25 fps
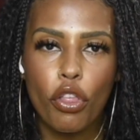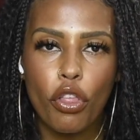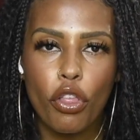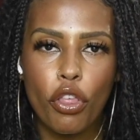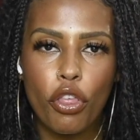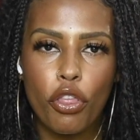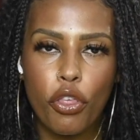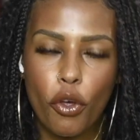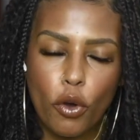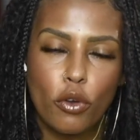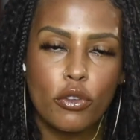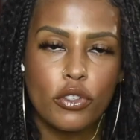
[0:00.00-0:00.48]

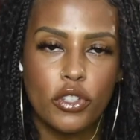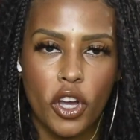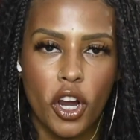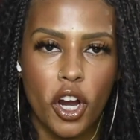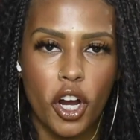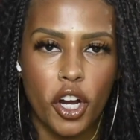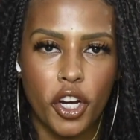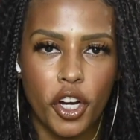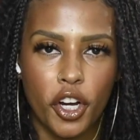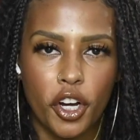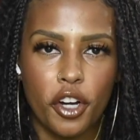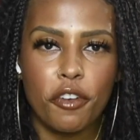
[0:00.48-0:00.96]
those
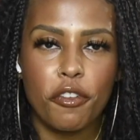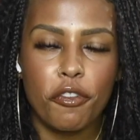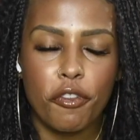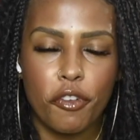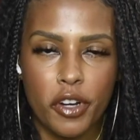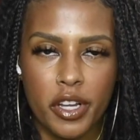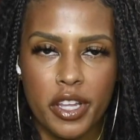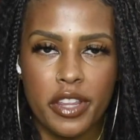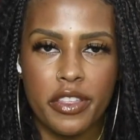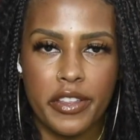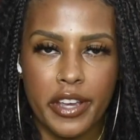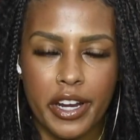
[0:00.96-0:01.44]
are her
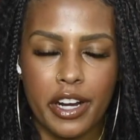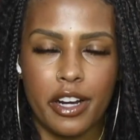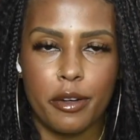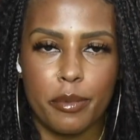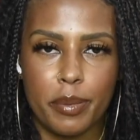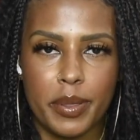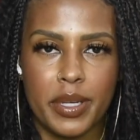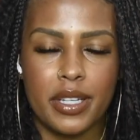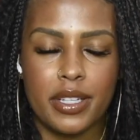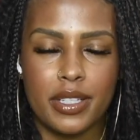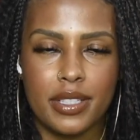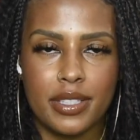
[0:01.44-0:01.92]
free
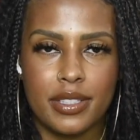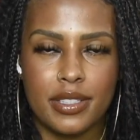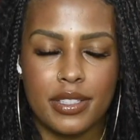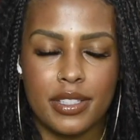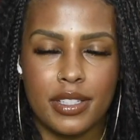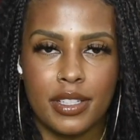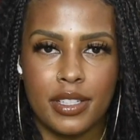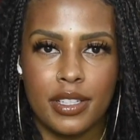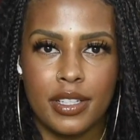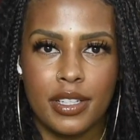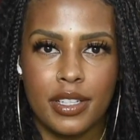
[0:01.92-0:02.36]
therapists.